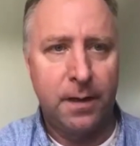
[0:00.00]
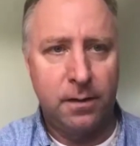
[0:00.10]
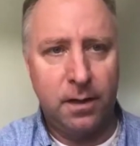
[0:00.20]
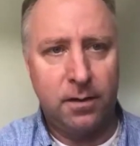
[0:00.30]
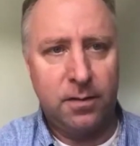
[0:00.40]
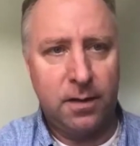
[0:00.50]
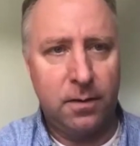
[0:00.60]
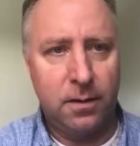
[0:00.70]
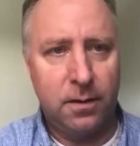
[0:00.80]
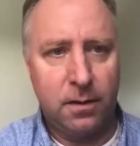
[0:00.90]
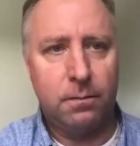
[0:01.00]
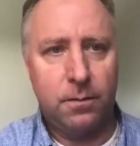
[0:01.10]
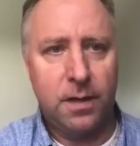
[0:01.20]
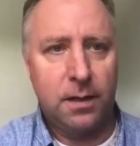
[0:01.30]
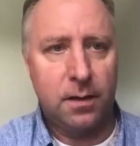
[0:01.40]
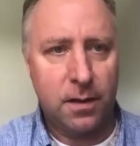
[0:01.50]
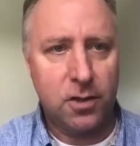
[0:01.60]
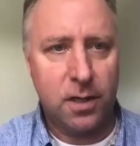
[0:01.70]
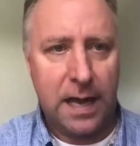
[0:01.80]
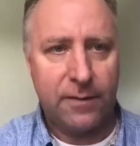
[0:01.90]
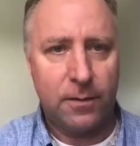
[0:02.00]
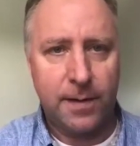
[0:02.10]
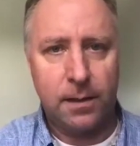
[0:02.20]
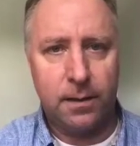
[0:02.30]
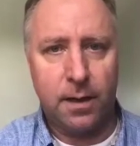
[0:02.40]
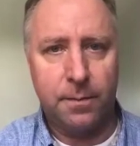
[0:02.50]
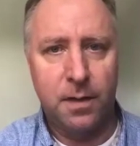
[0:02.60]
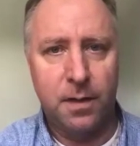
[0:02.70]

that it's in their thing and that they should have it followed up.